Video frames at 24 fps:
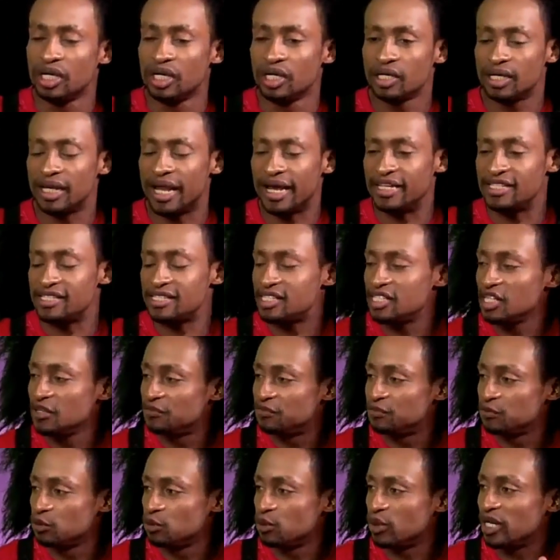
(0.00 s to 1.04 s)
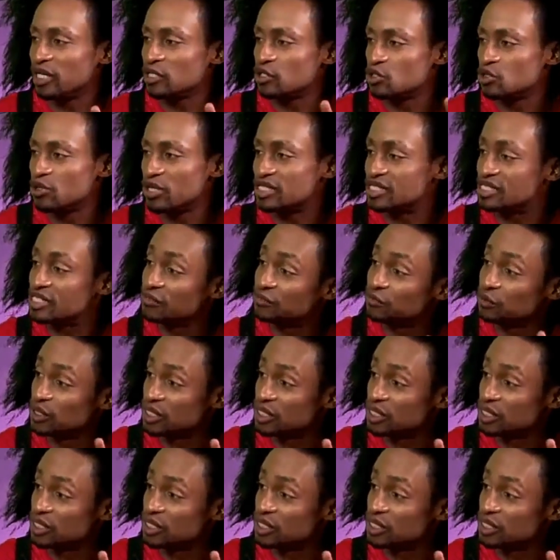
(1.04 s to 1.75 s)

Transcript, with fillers: like seafood, wanted to do a seafood